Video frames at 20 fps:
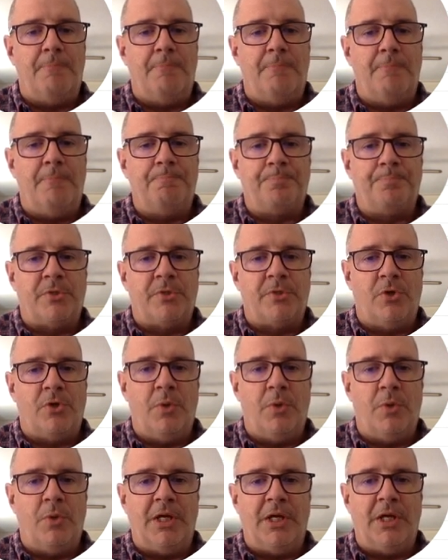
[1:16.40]
So we
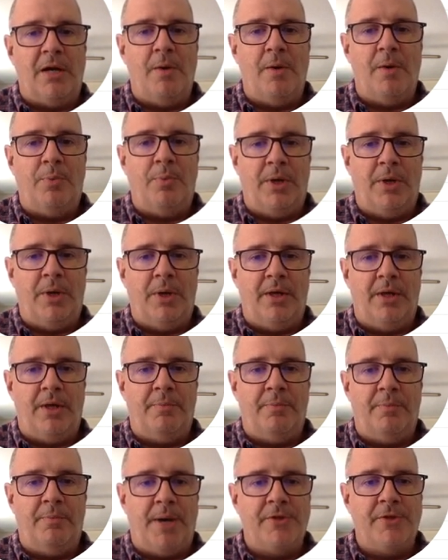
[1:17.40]
come up with
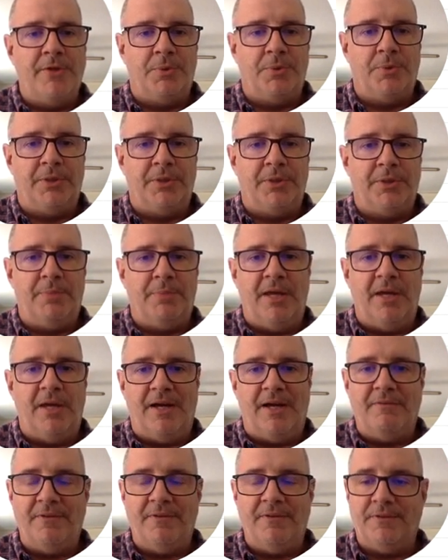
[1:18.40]
buyers willing to pay
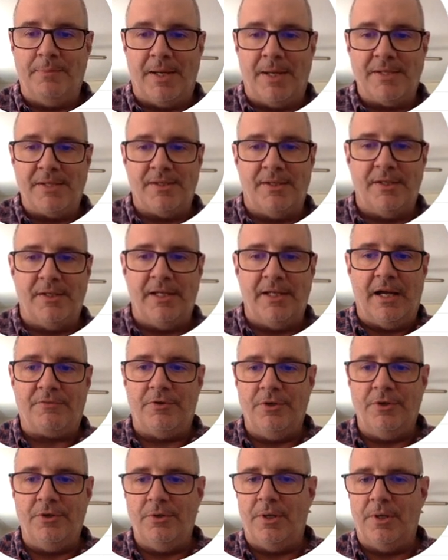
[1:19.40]
550 by Sunday
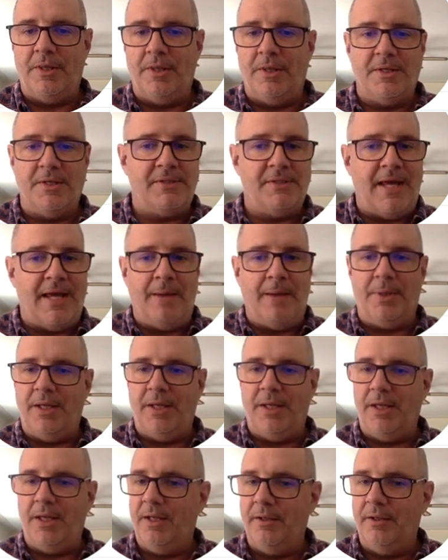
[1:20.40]
afternoon. And this is
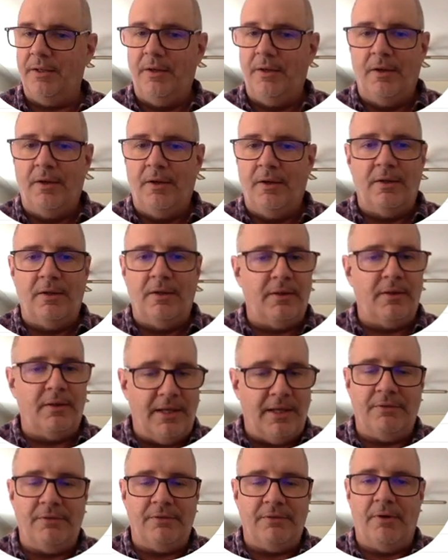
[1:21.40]
happening left
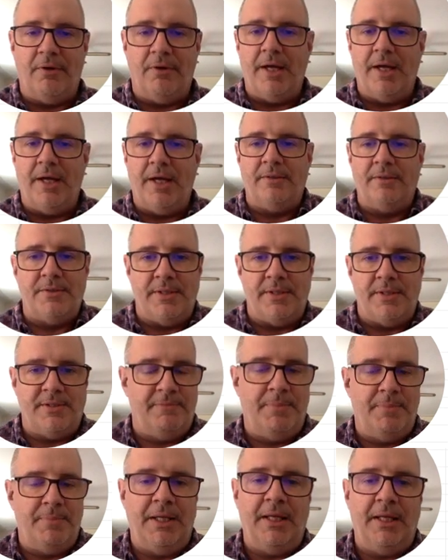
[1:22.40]
and right since the
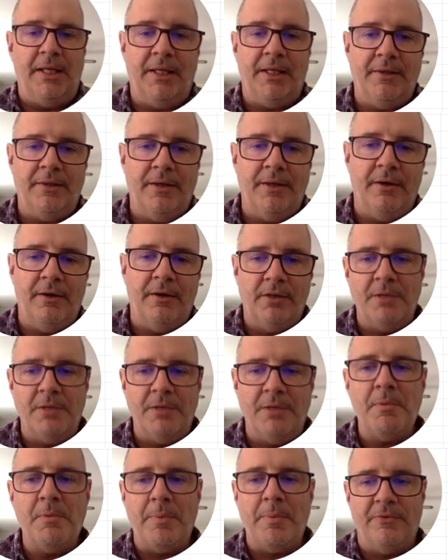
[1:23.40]
beginning of the year, a little
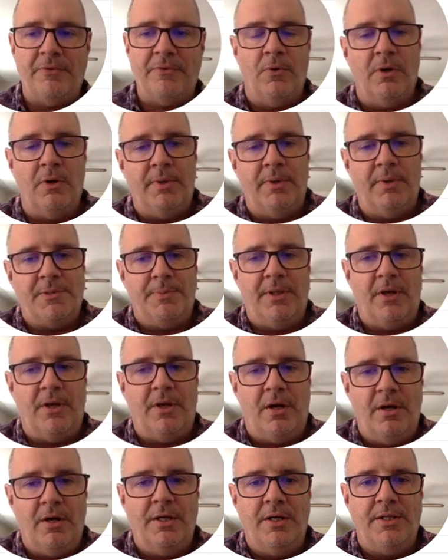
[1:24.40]
bit before, but it's been the
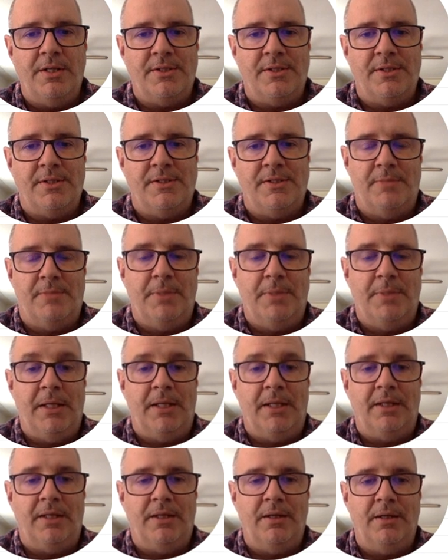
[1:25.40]
hardest since the
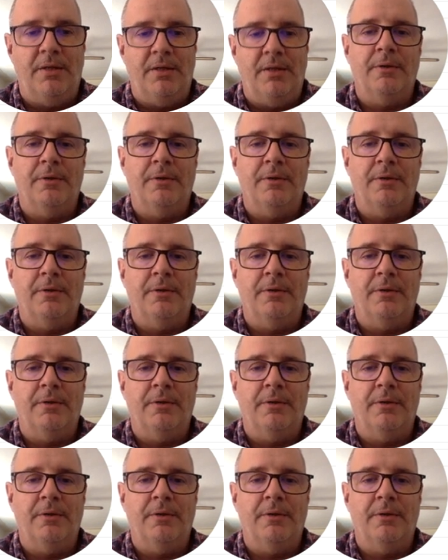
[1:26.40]
beginning of the year.